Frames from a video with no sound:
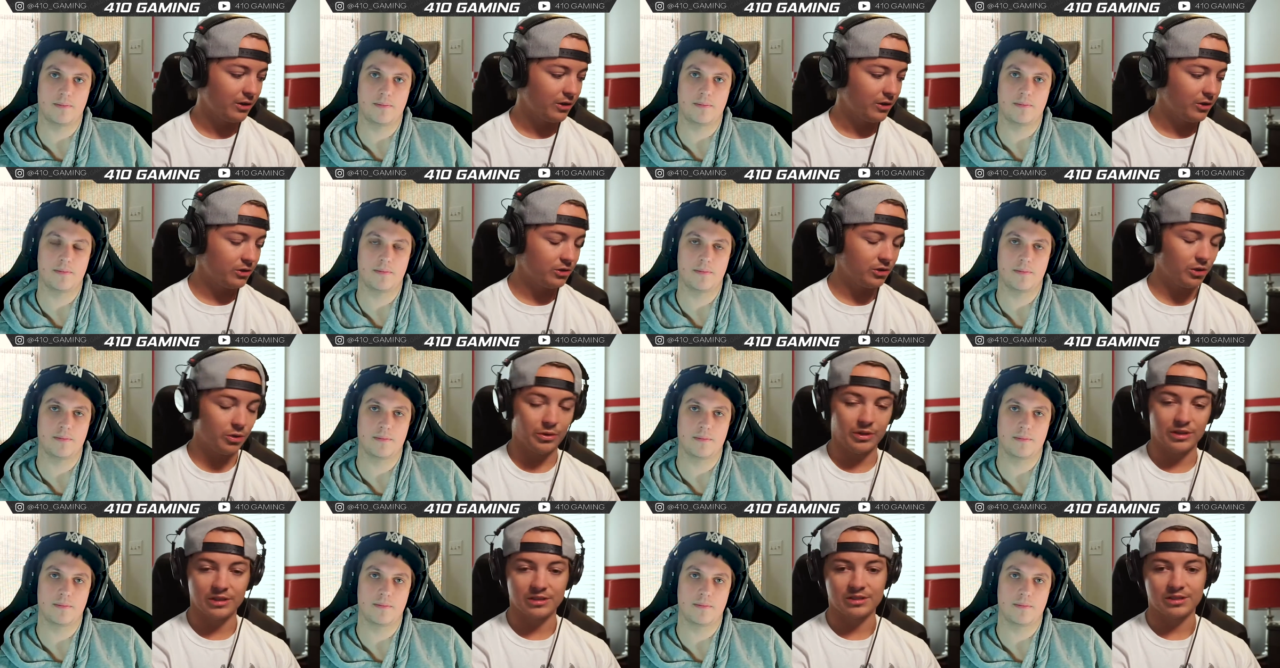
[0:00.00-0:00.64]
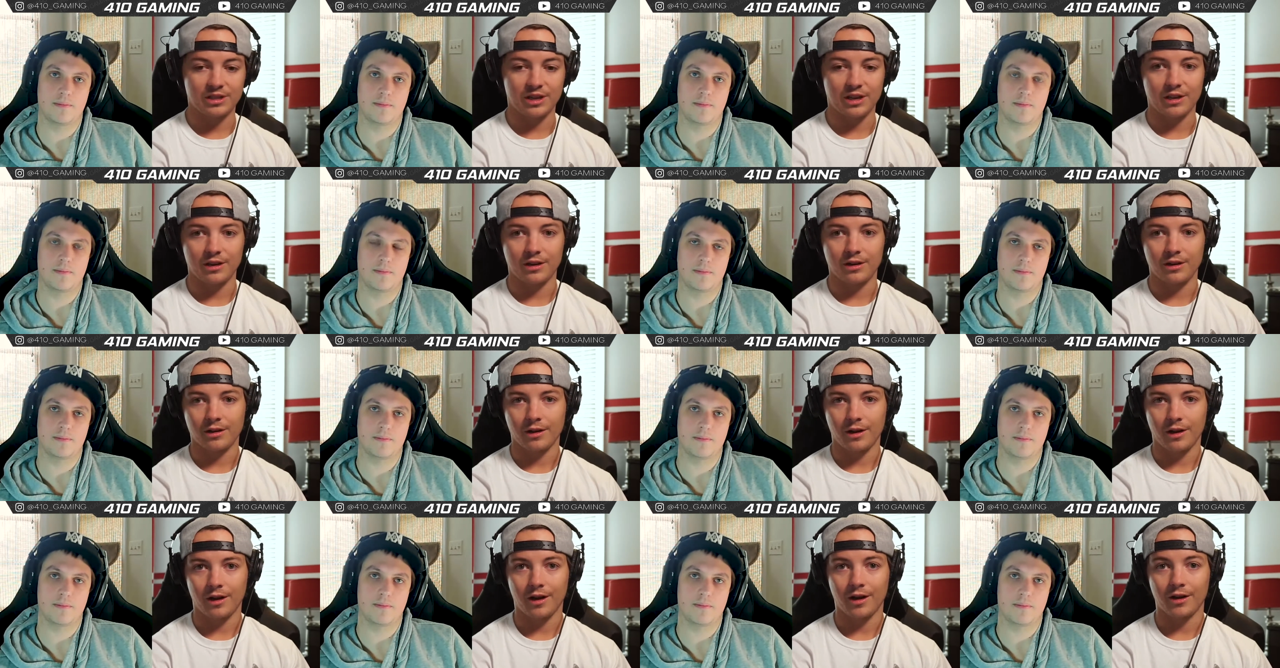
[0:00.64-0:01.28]
Speaker 1: so insane.
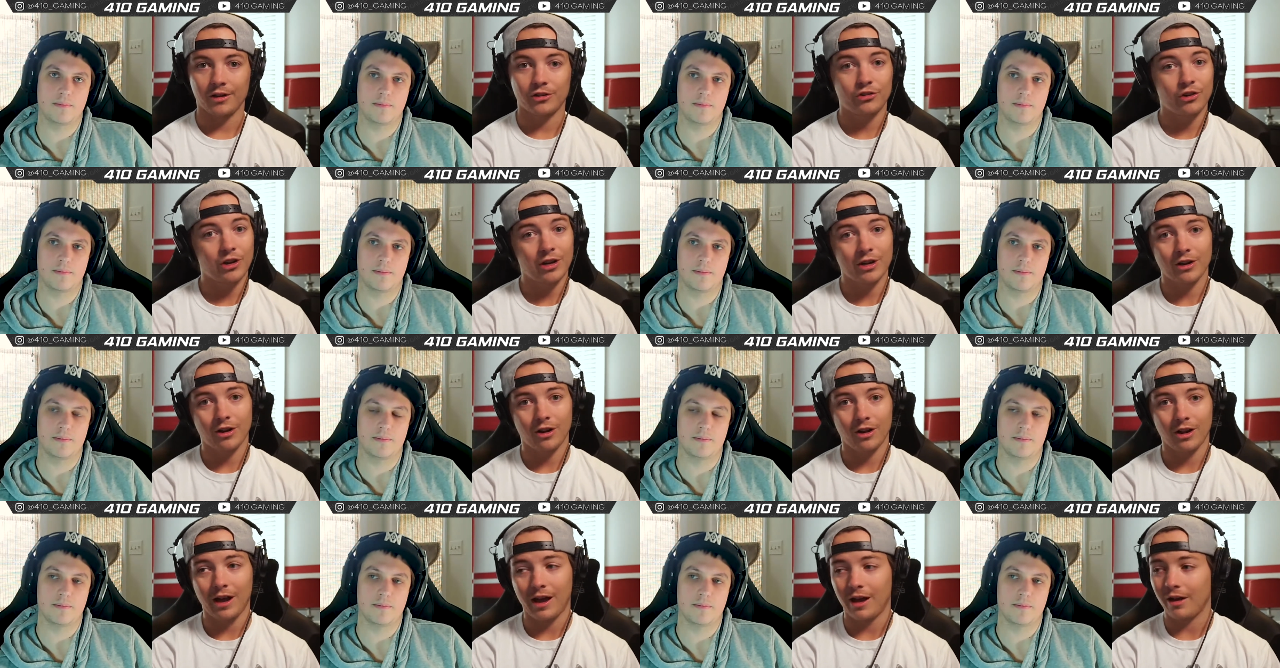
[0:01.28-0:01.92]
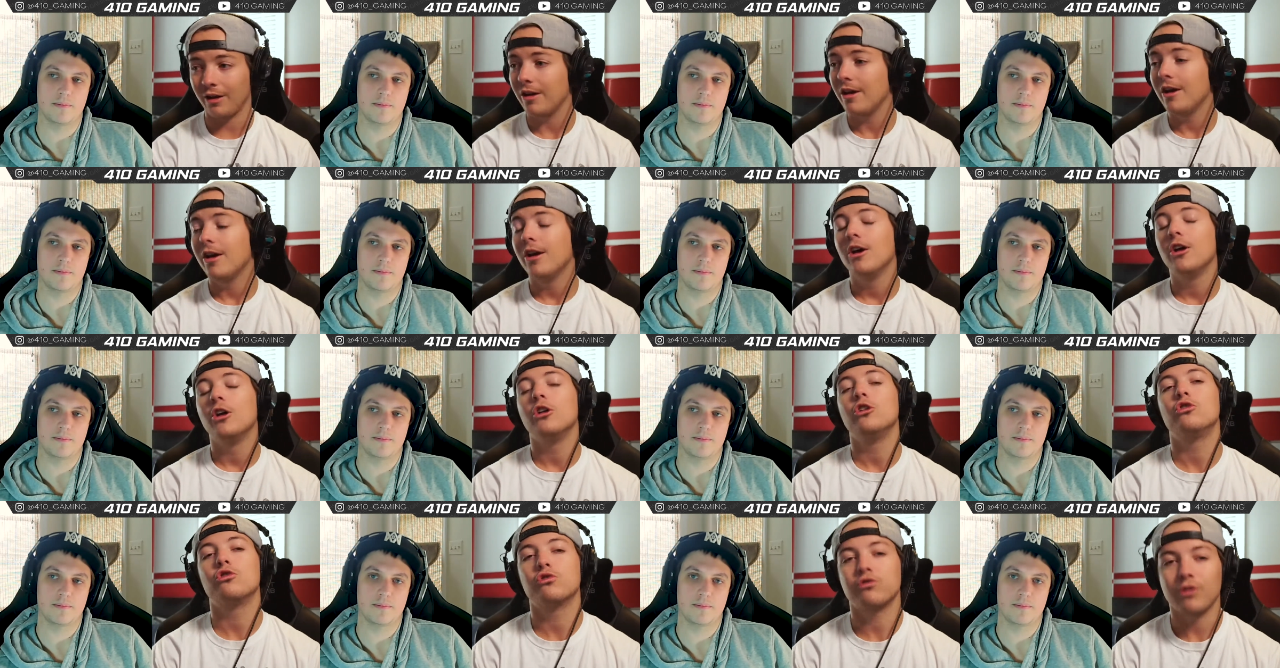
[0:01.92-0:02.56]
Check it all out.
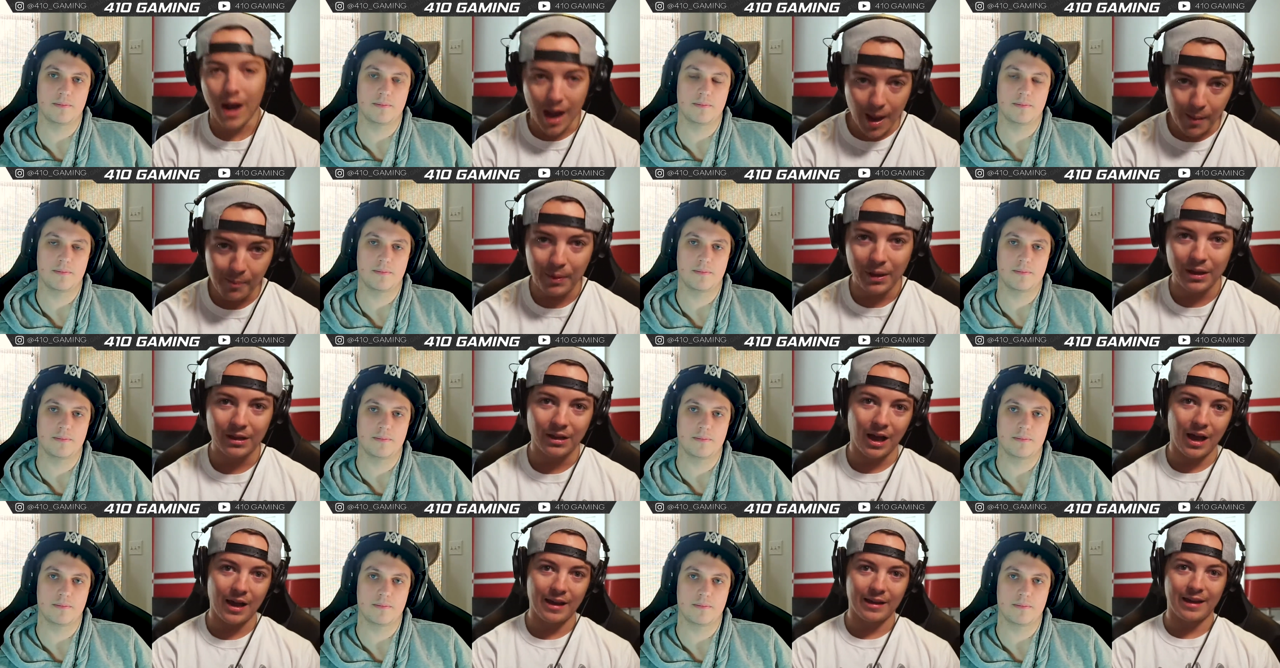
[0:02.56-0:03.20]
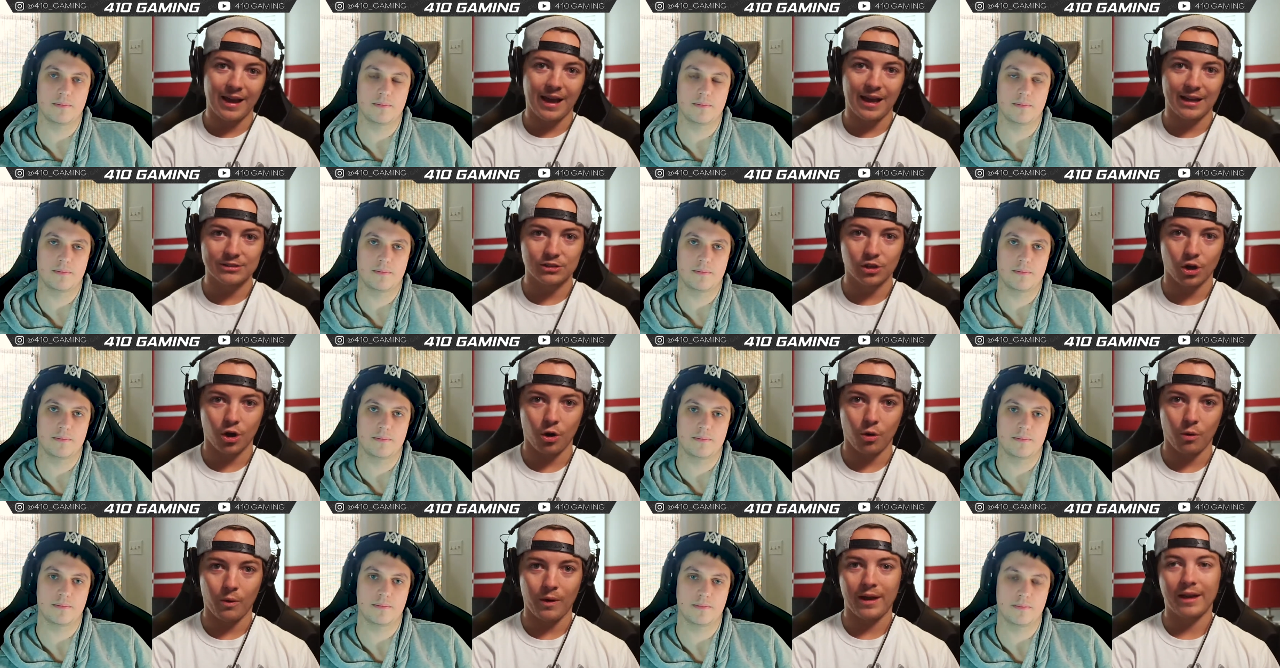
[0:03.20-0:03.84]
Drop a like, as
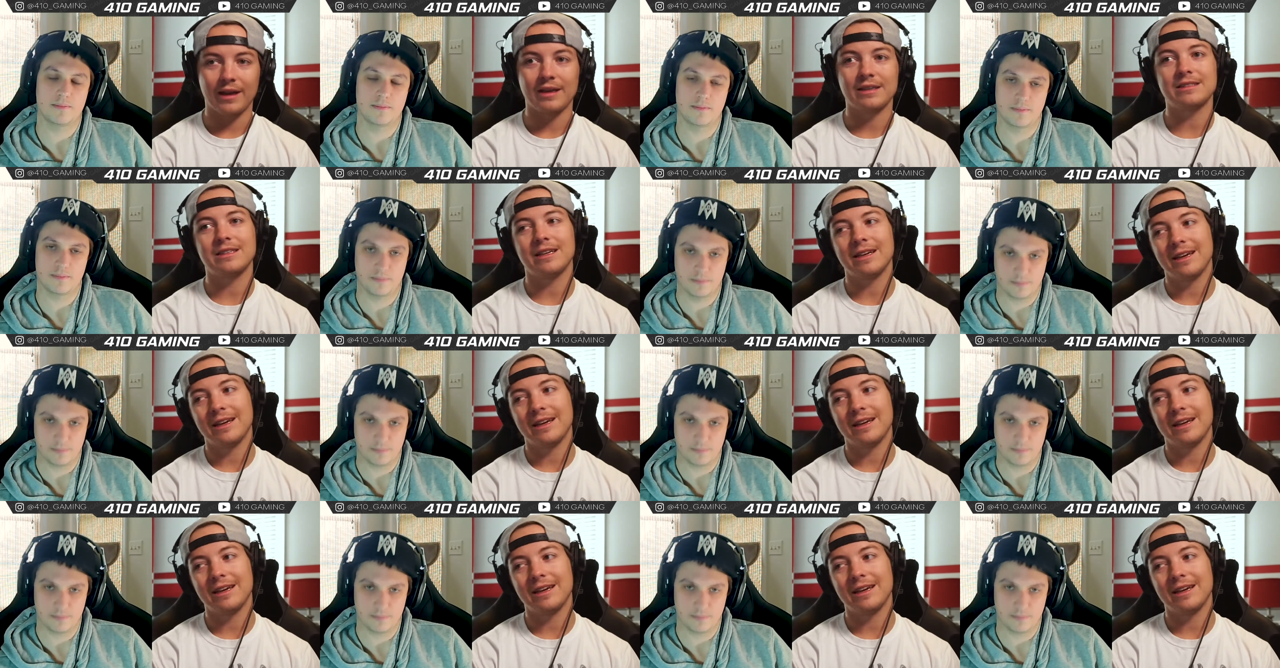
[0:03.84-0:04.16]
always.